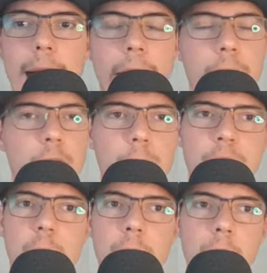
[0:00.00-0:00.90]
I don't know
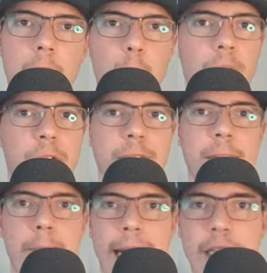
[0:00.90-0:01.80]
what's going on. Whether it's
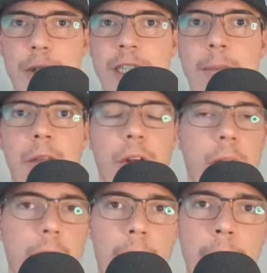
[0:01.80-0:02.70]
the Mets or some other
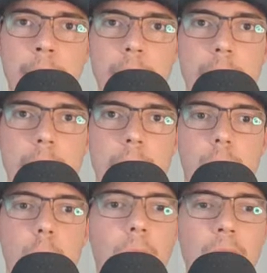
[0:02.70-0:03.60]
club,
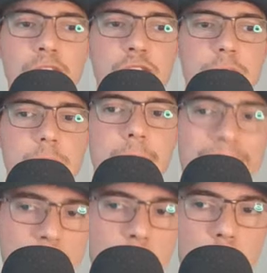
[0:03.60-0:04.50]
watch
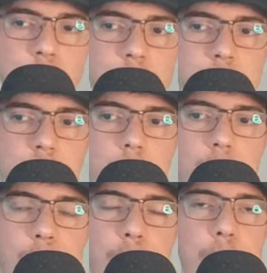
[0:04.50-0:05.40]
out
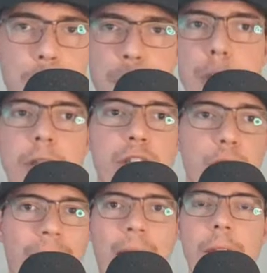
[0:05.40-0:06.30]
for news
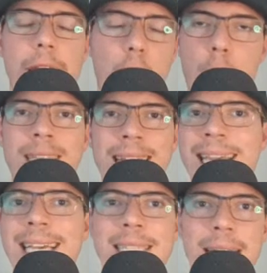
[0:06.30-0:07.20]
surrounding Jose
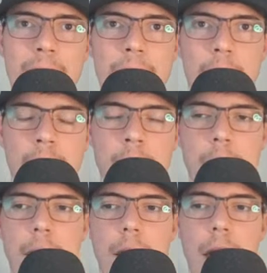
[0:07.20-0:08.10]
Quintana.
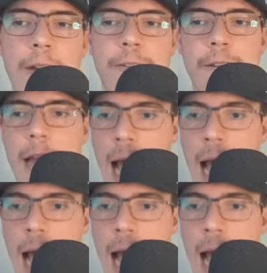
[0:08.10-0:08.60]
If